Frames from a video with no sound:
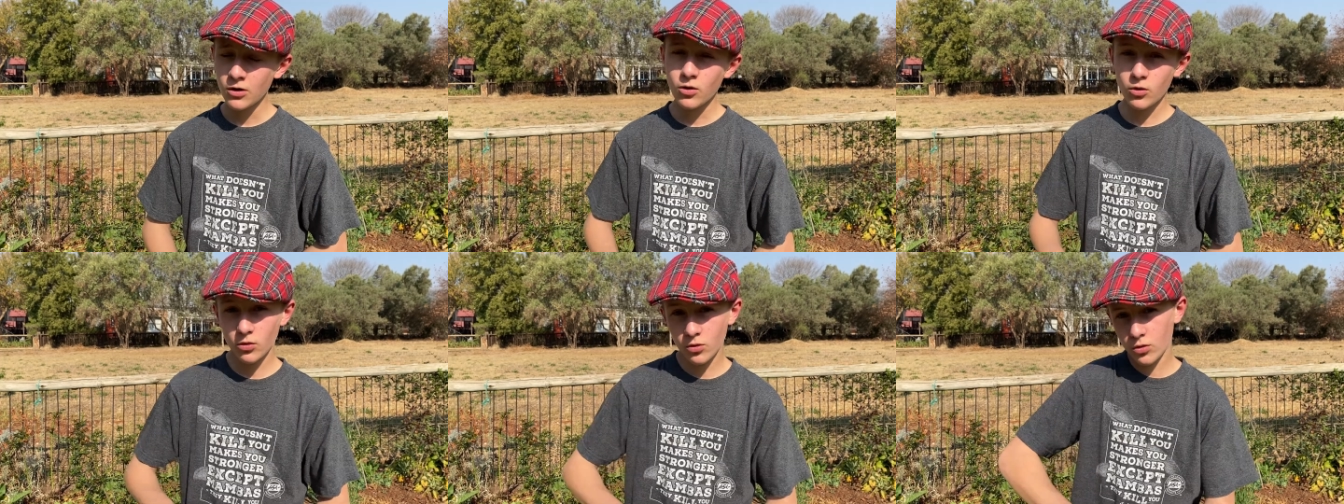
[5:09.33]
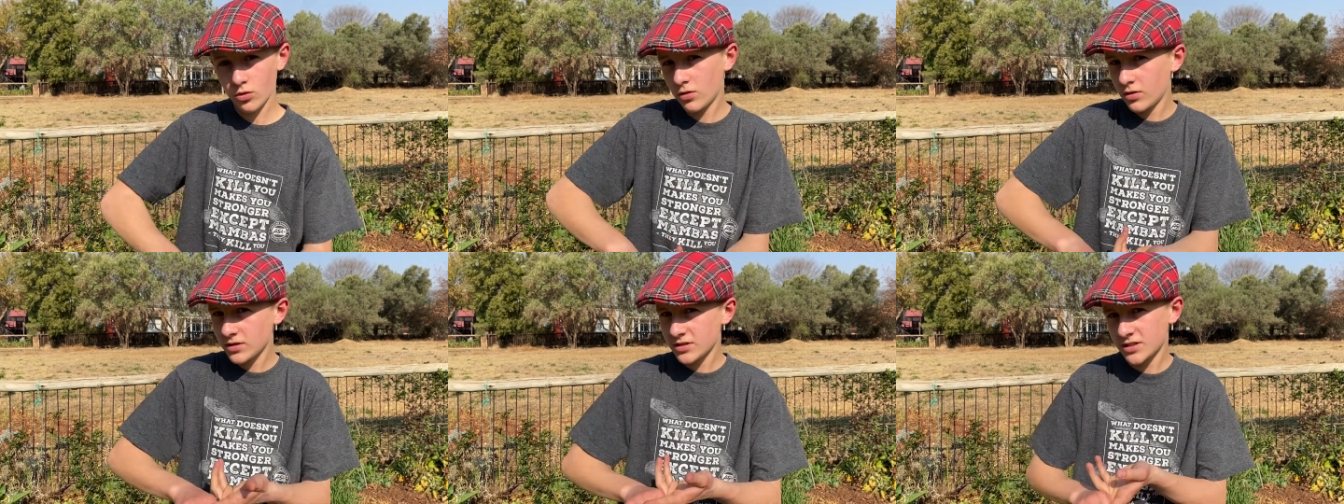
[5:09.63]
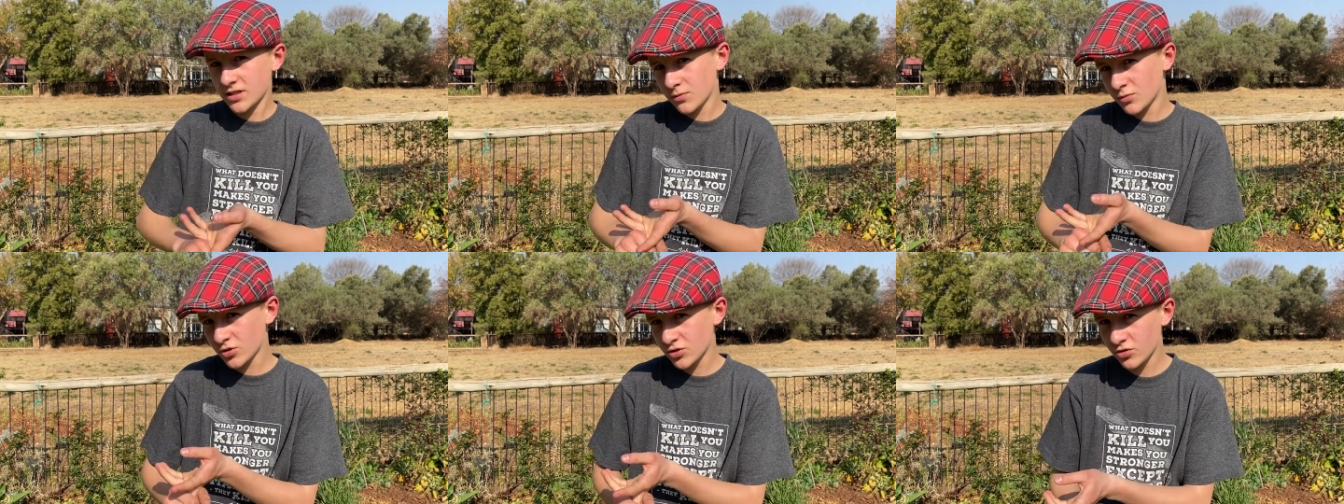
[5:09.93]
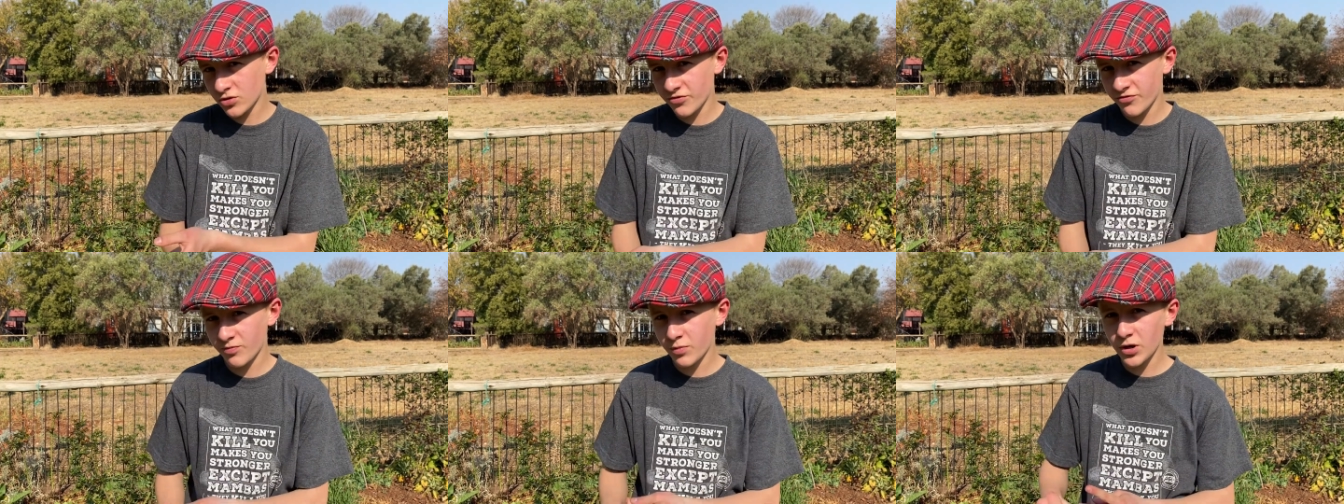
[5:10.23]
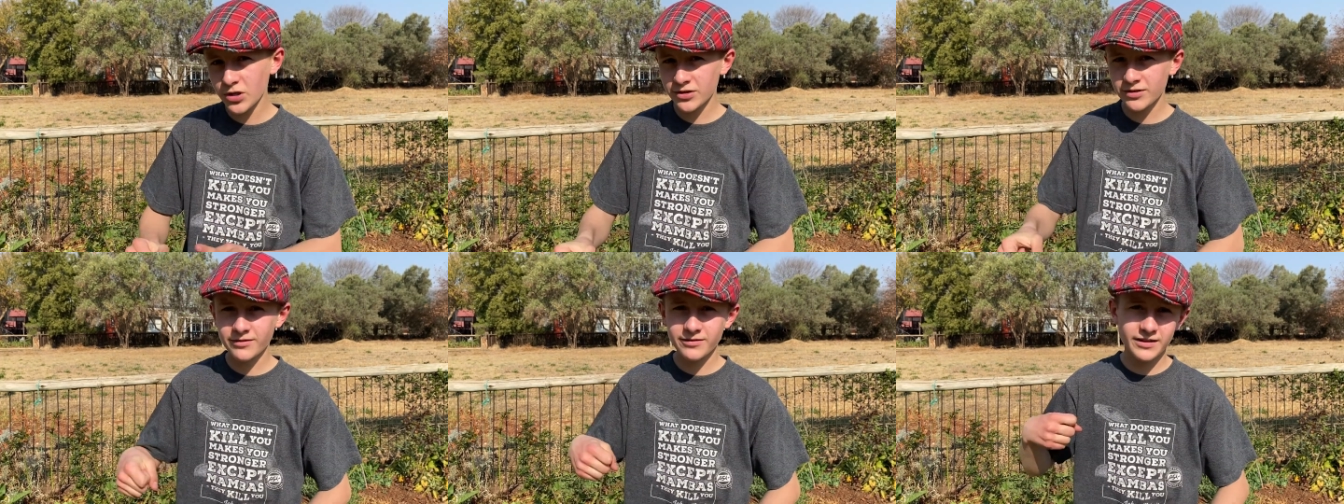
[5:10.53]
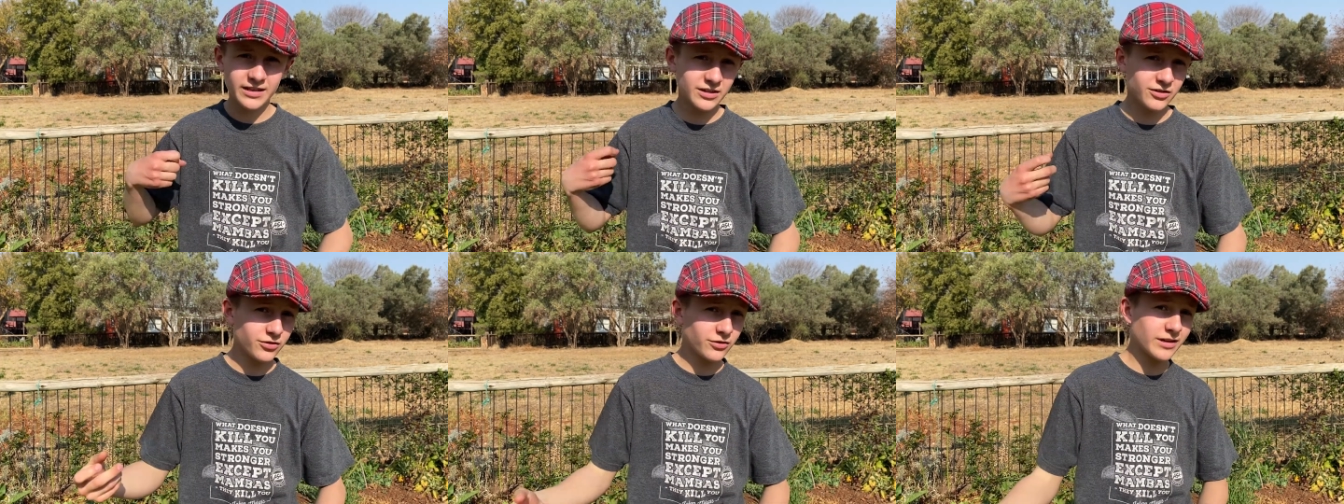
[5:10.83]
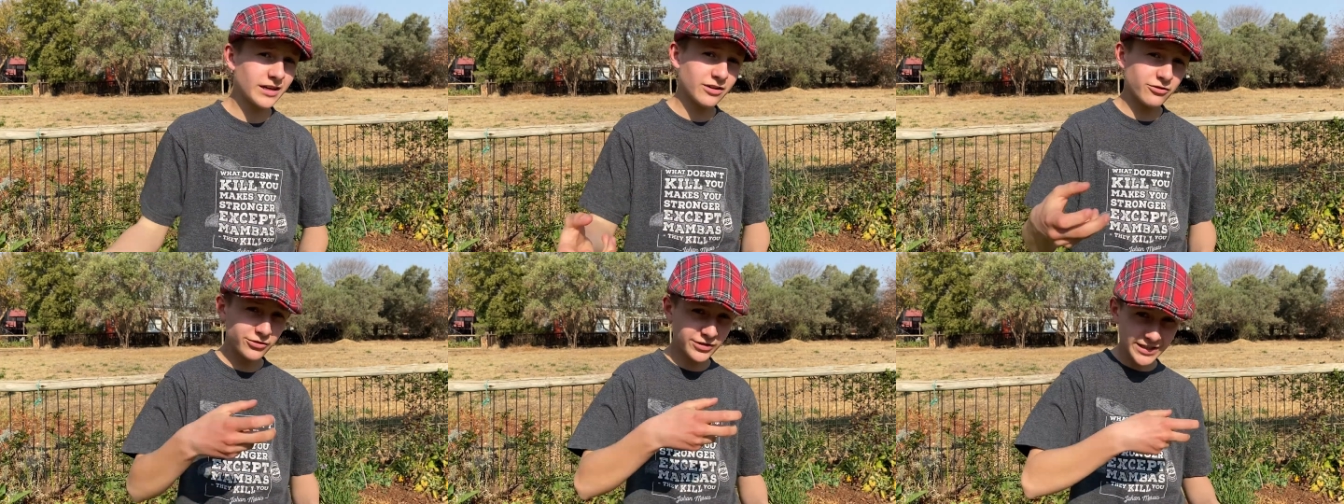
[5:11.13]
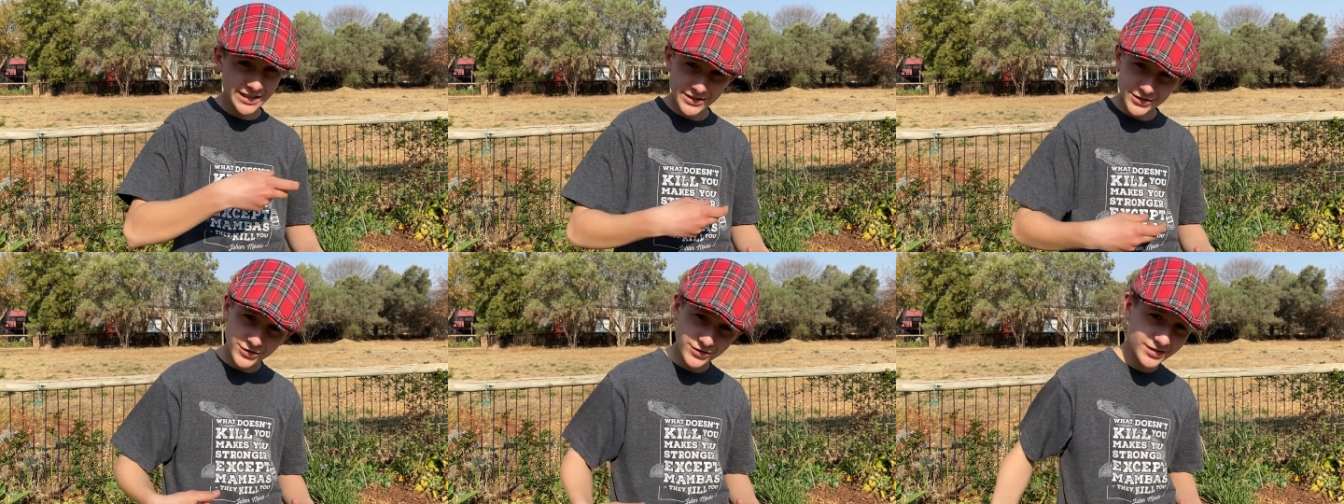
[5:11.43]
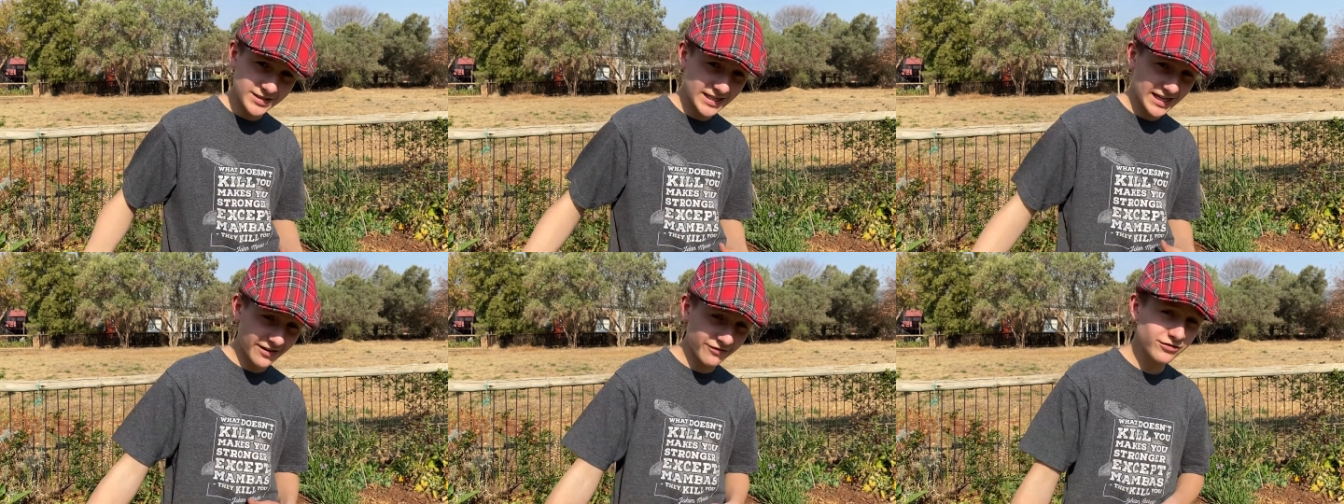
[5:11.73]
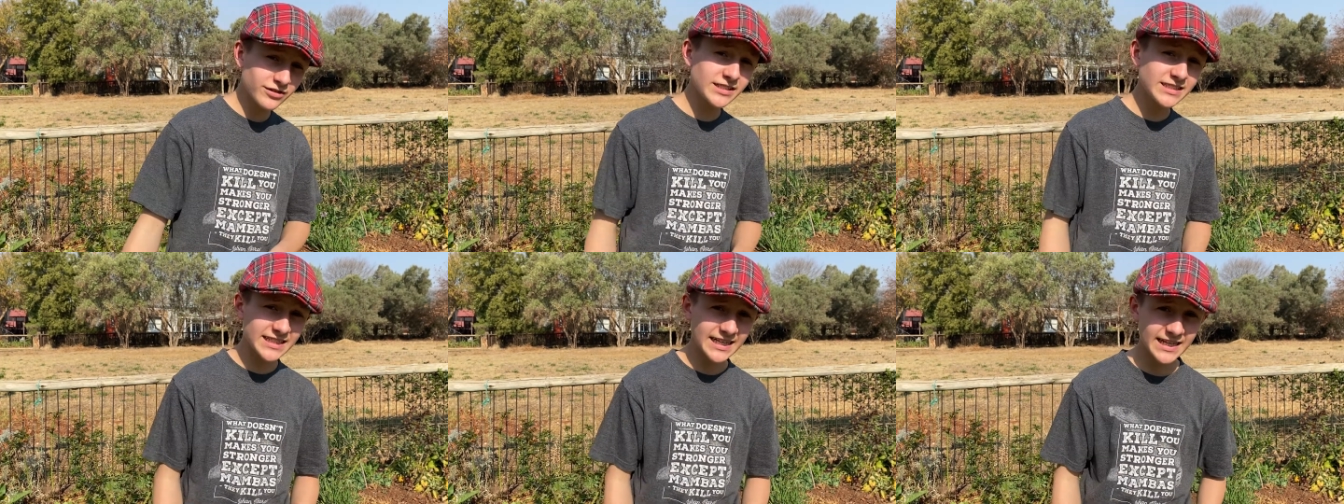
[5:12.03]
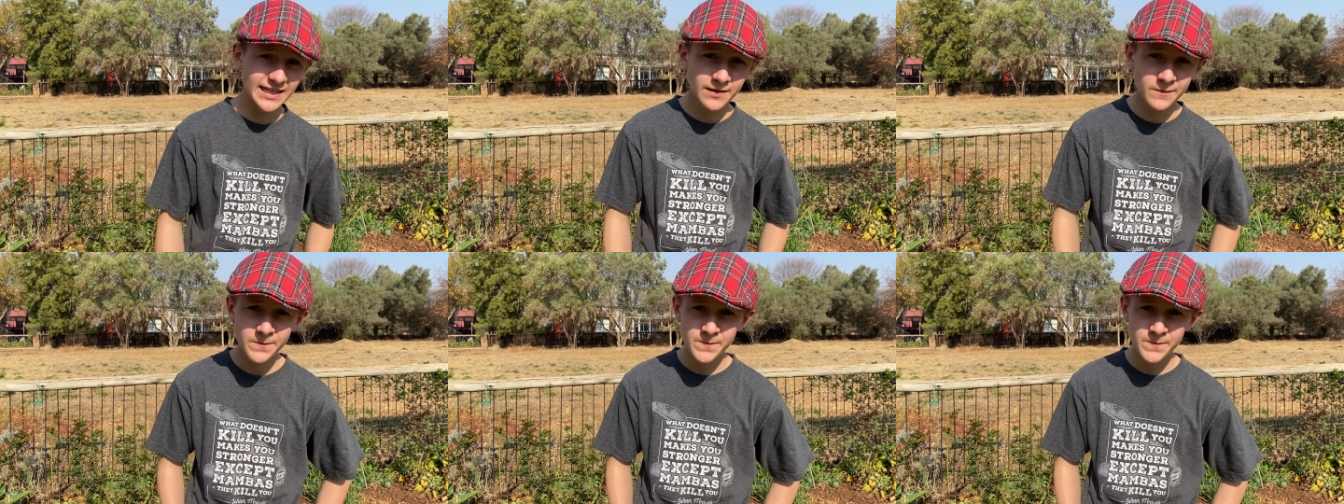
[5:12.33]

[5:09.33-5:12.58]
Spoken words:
or some sort of bottle that you can reuse every day,